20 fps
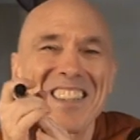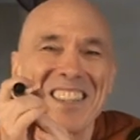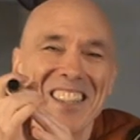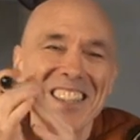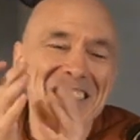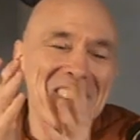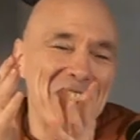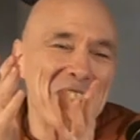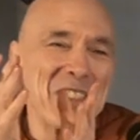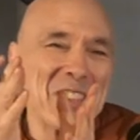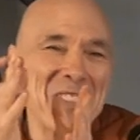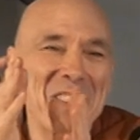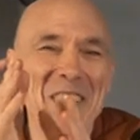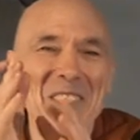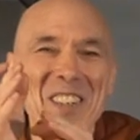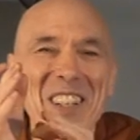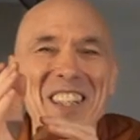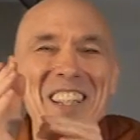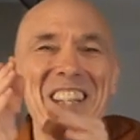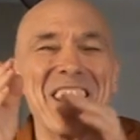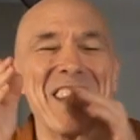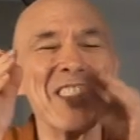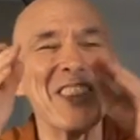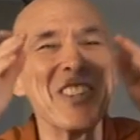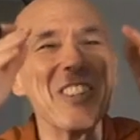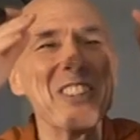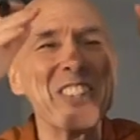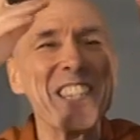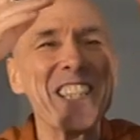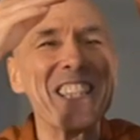excuse me, but it's
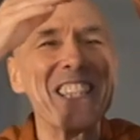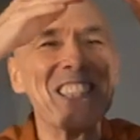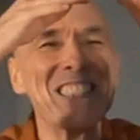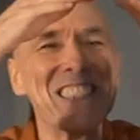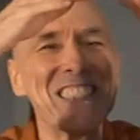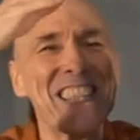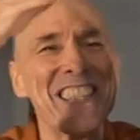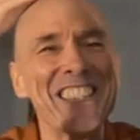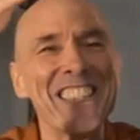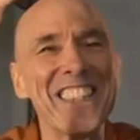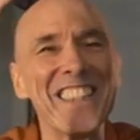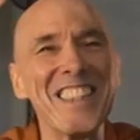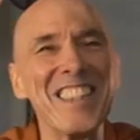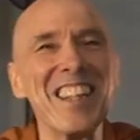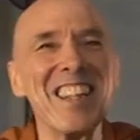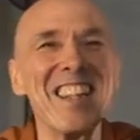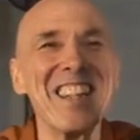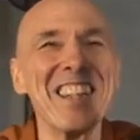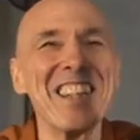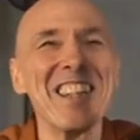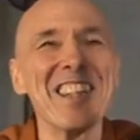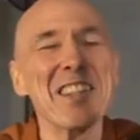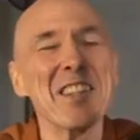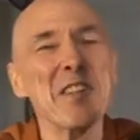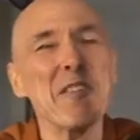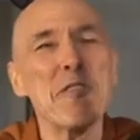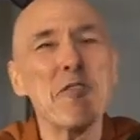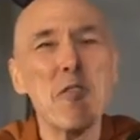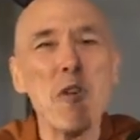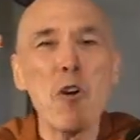usually considered
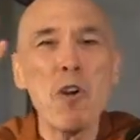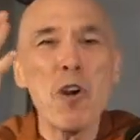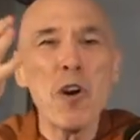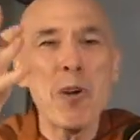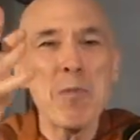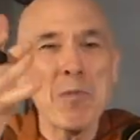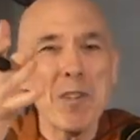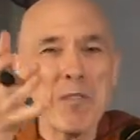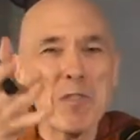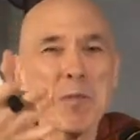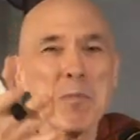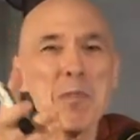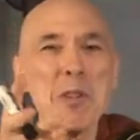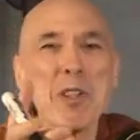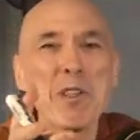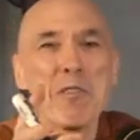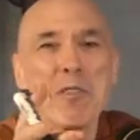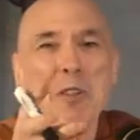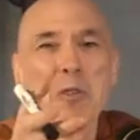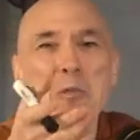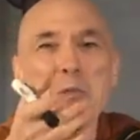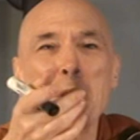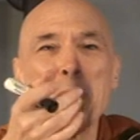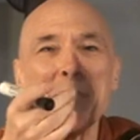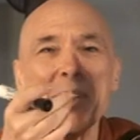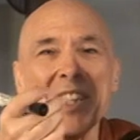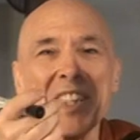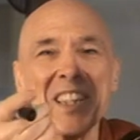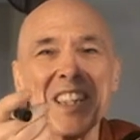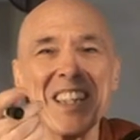the form of the beautiful
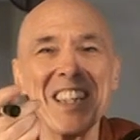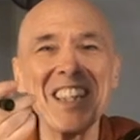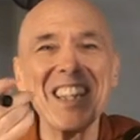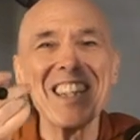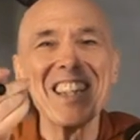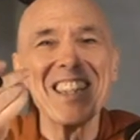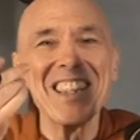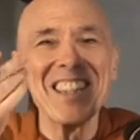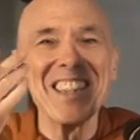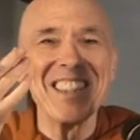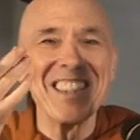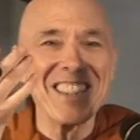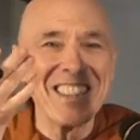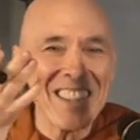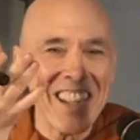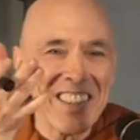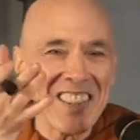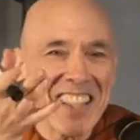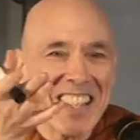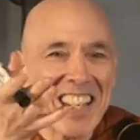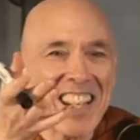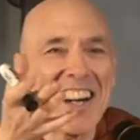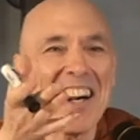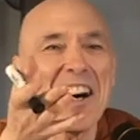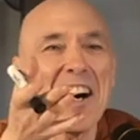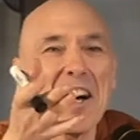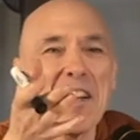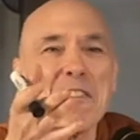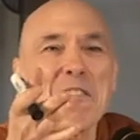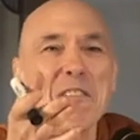woman is something
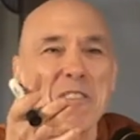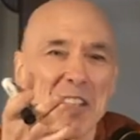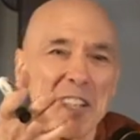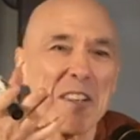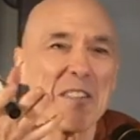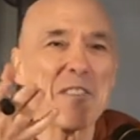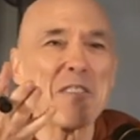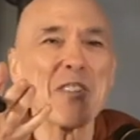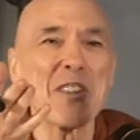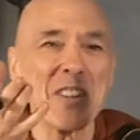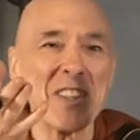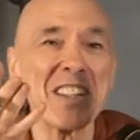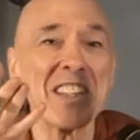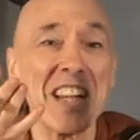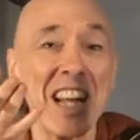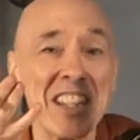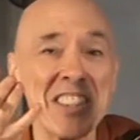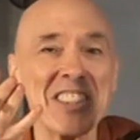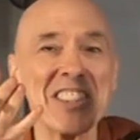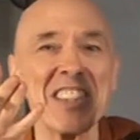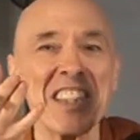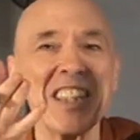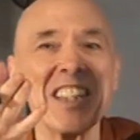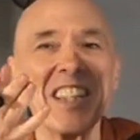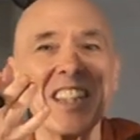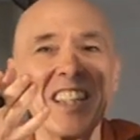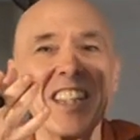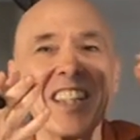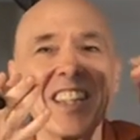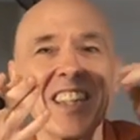unfit for attention,
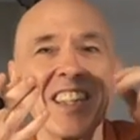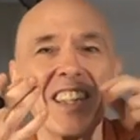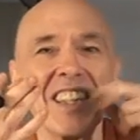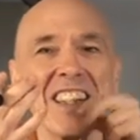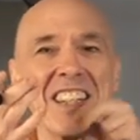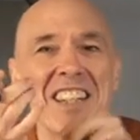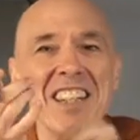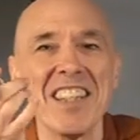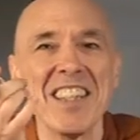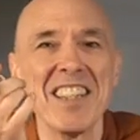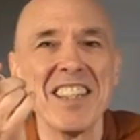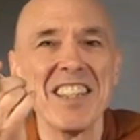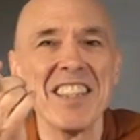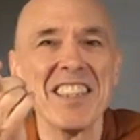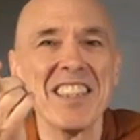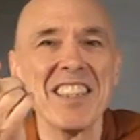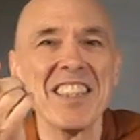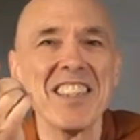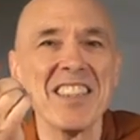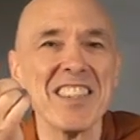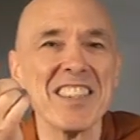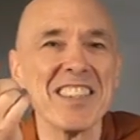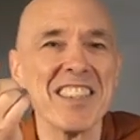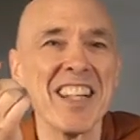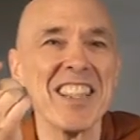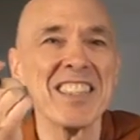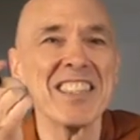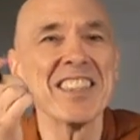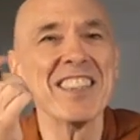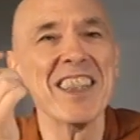in the
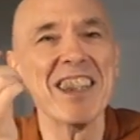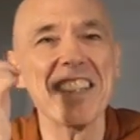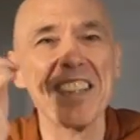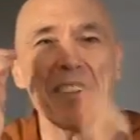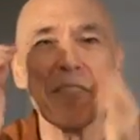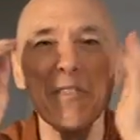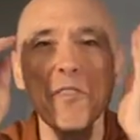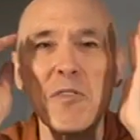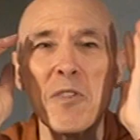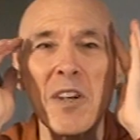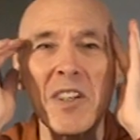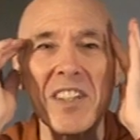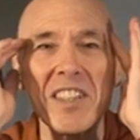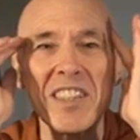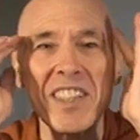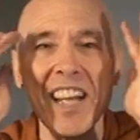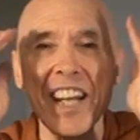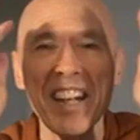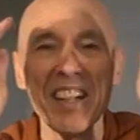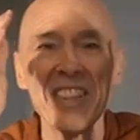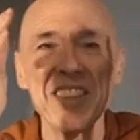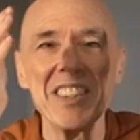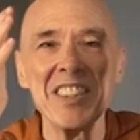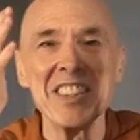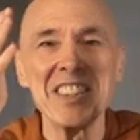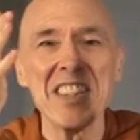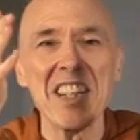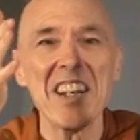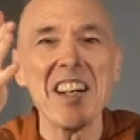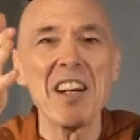sense that if one
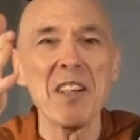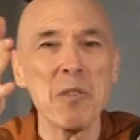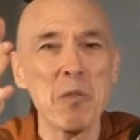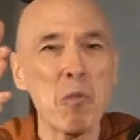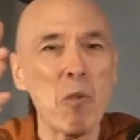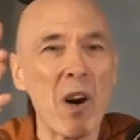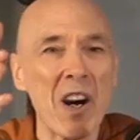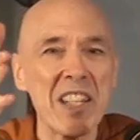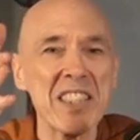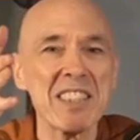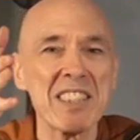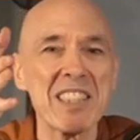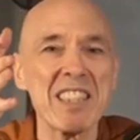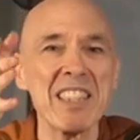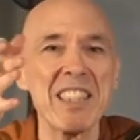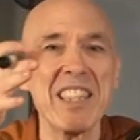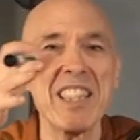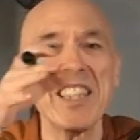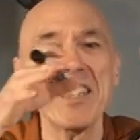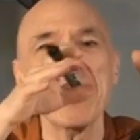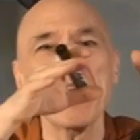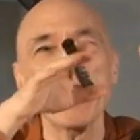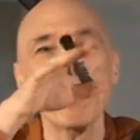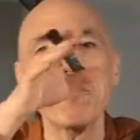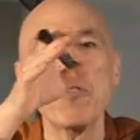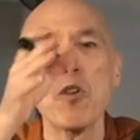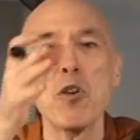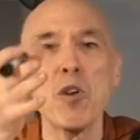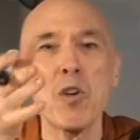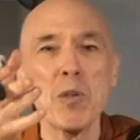attends unwisely to the
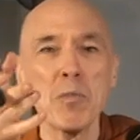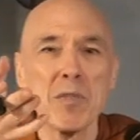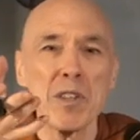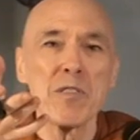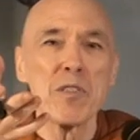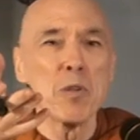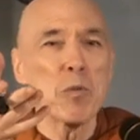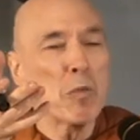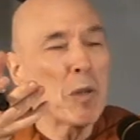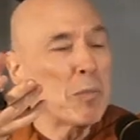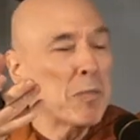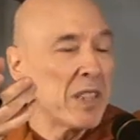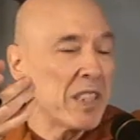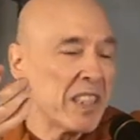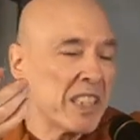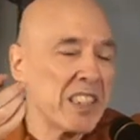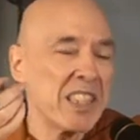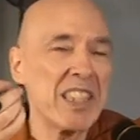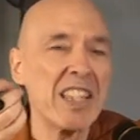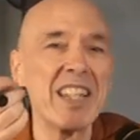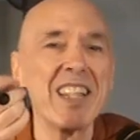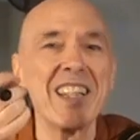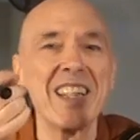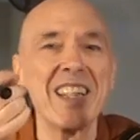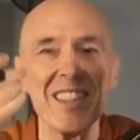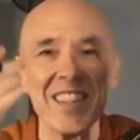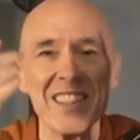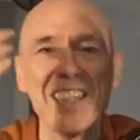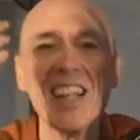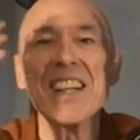form of a woman,
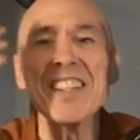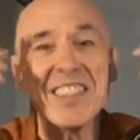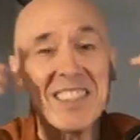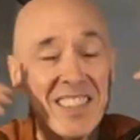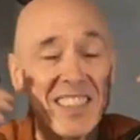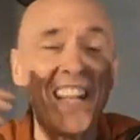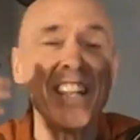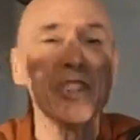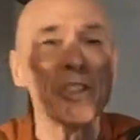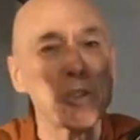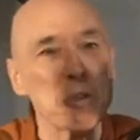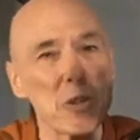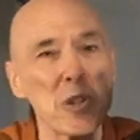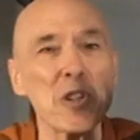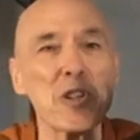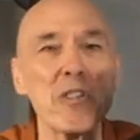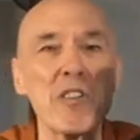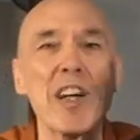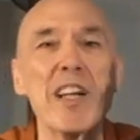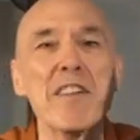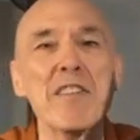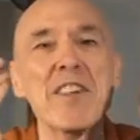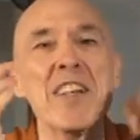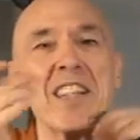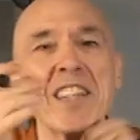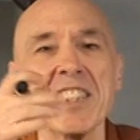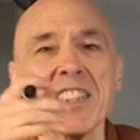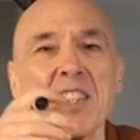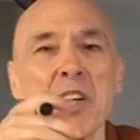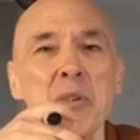then sensual
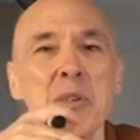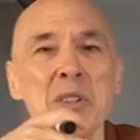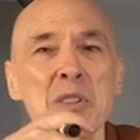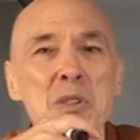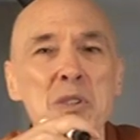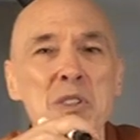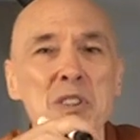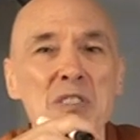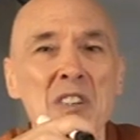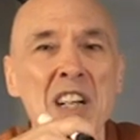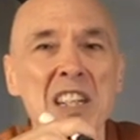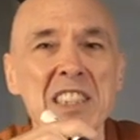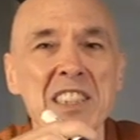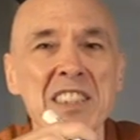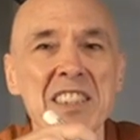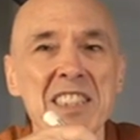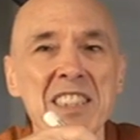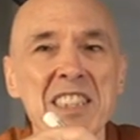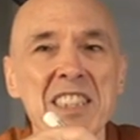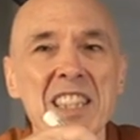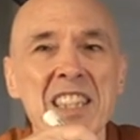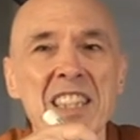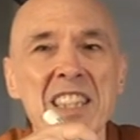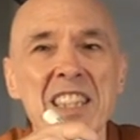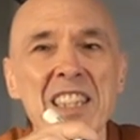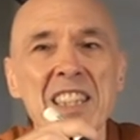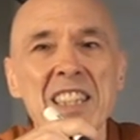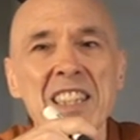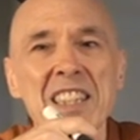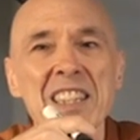craving is going to arise
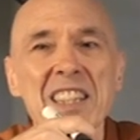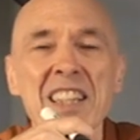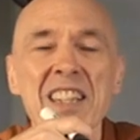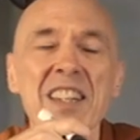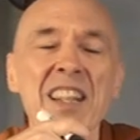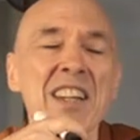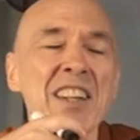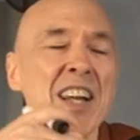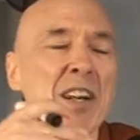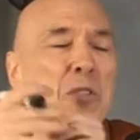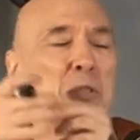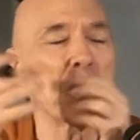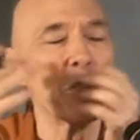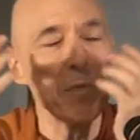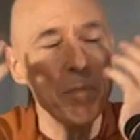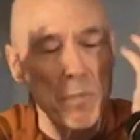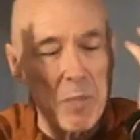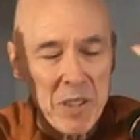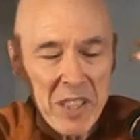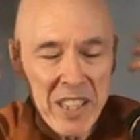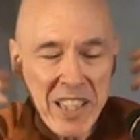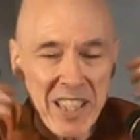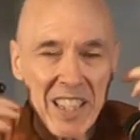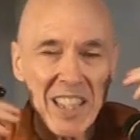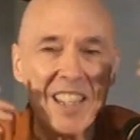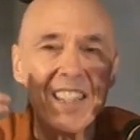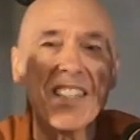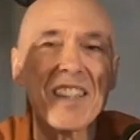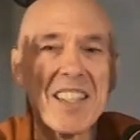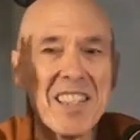and then that will
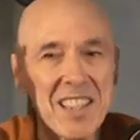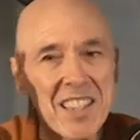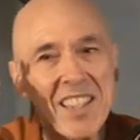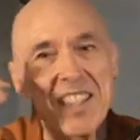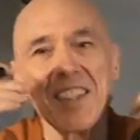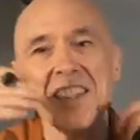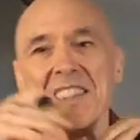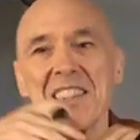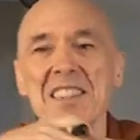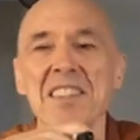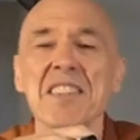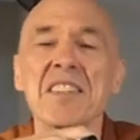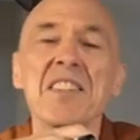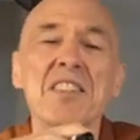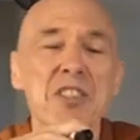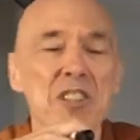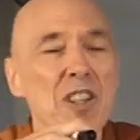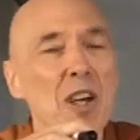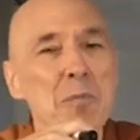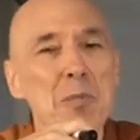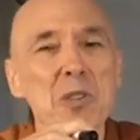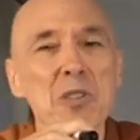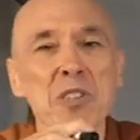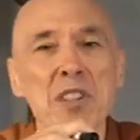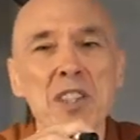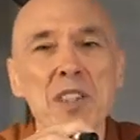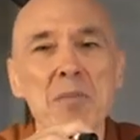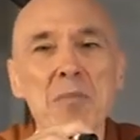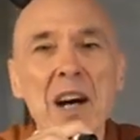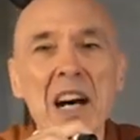bring trouble
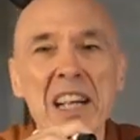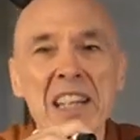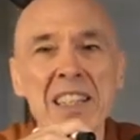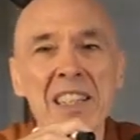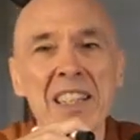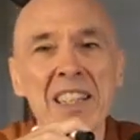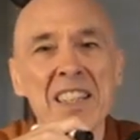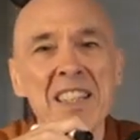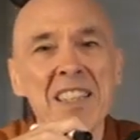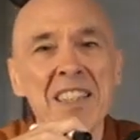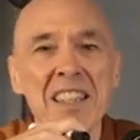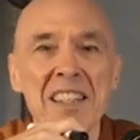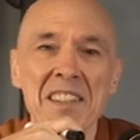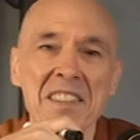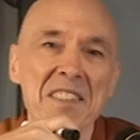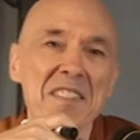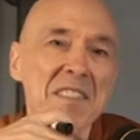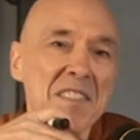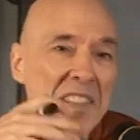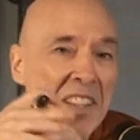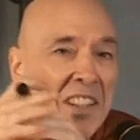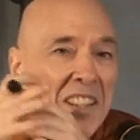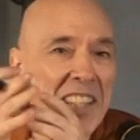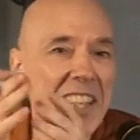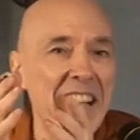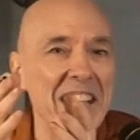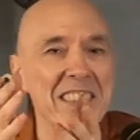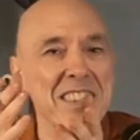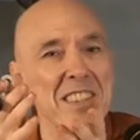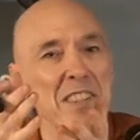to the mind. And in
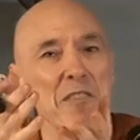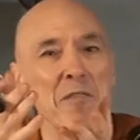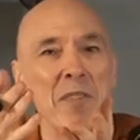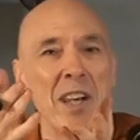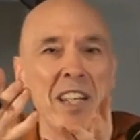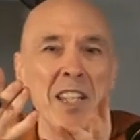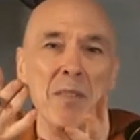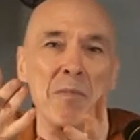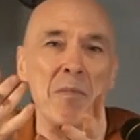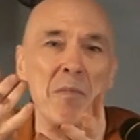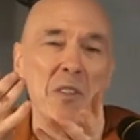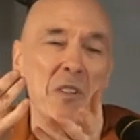the case of many,